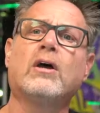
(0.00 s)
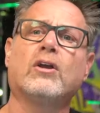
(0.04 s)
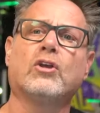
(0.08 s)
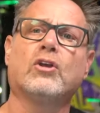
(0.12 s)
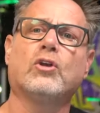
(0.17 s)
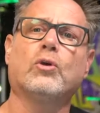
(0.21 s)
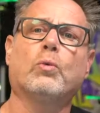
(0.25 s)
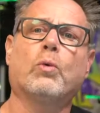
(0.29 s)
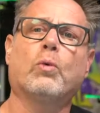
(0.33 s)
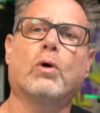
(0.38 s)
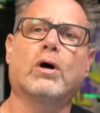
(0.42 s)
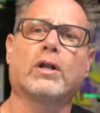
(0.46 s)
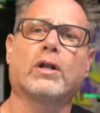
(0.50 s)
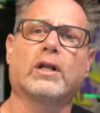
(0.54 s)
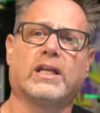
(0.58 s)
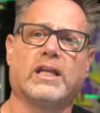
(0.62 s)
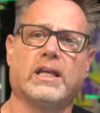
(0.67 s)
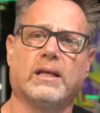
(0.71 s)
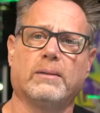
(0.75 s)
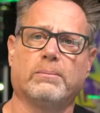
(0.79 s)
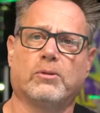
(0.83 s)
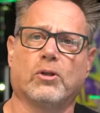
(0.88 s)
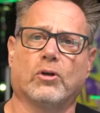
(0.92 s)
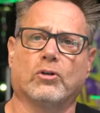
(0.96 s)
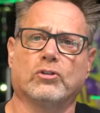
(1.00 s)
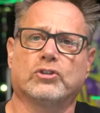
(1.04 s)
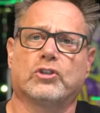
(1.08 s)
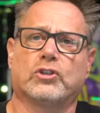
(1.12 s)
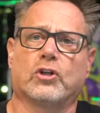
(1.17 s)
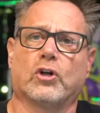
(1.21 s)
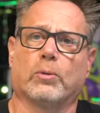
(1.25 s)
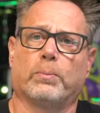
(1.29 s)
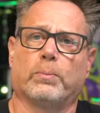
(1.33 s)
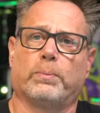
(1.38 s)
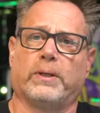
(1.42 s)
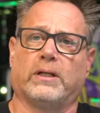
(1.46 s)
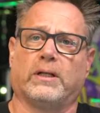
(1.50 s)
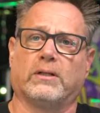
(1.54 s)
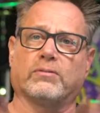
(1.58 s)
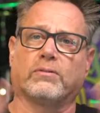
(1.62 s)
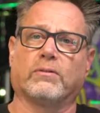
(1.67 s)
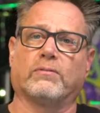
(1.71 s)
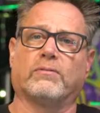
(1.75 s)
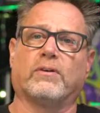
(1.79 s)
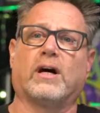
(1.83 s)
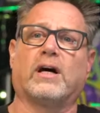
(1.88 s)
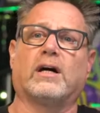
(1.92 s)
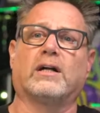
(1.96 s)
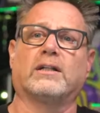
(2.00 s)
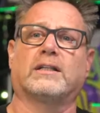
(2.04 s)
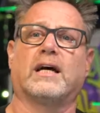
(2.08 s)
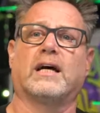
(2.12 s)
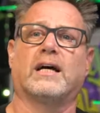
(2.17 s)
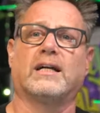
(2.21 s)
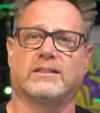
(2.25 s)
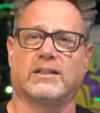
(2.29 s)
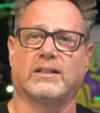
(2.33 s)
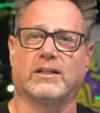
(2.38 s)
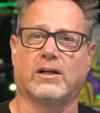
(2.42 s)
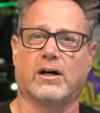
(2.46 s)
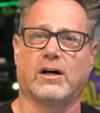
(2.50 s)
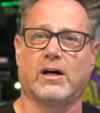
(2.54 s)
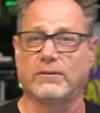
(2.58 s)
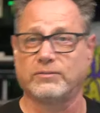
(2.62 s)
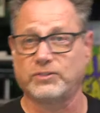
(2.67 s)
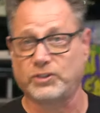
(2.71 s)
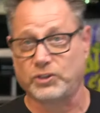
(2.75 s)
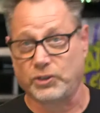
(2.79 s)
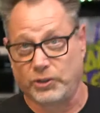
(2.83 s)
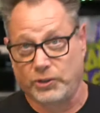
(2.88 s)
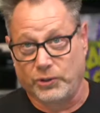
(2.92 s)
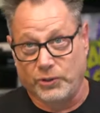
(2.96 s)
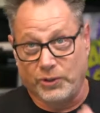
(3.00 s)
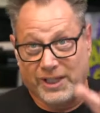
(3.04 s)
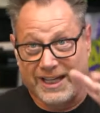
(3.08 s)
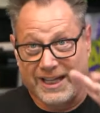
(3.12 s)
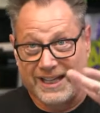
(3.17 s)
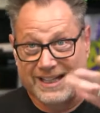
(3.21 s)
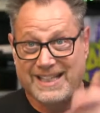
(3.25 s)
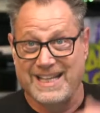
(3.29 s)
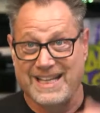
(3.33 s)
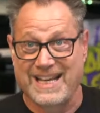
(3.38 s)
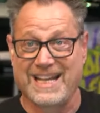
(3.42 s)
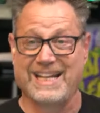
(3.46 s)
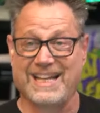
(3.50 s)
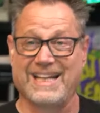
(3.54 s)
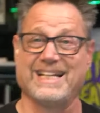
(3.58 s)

You want to keep those terpenes from volatilizing off so you get that